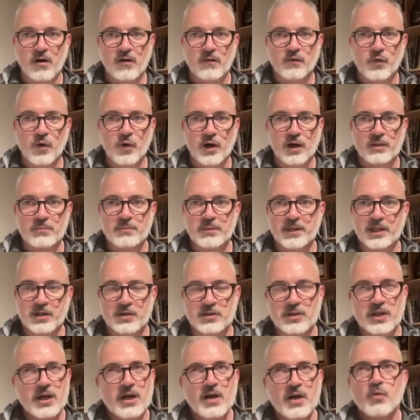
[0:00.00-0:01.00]
wine,
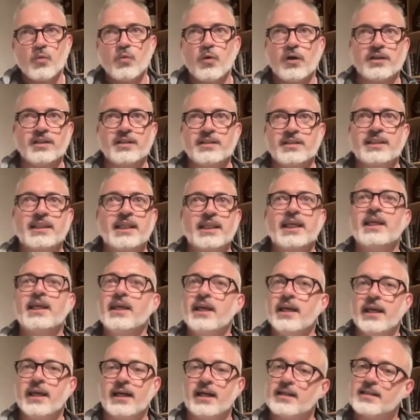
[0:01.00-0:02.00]
because what is key
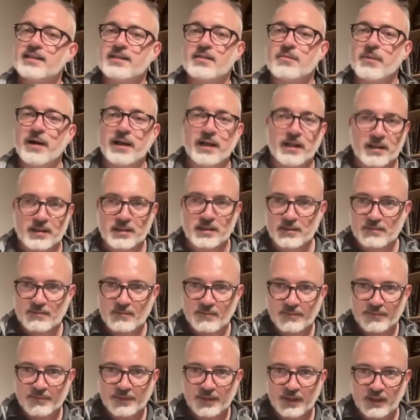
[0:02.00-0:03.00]
here is the balance.
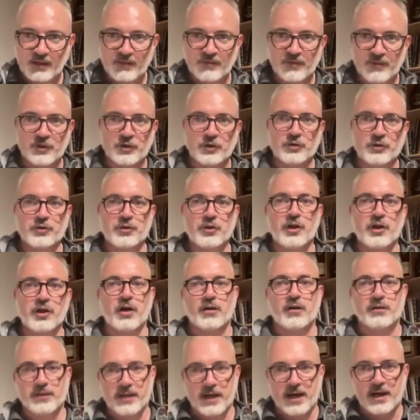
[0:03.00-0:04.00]
Even though you
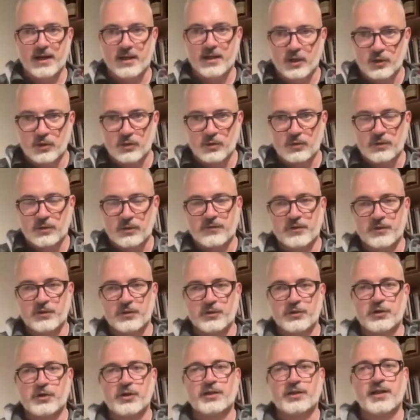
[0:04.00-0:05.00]
got the alcohol, even though
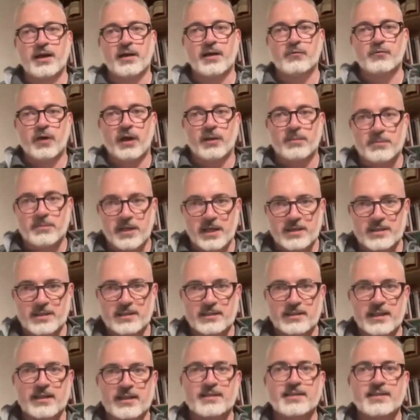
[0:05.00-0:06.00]
you got that ripeness and that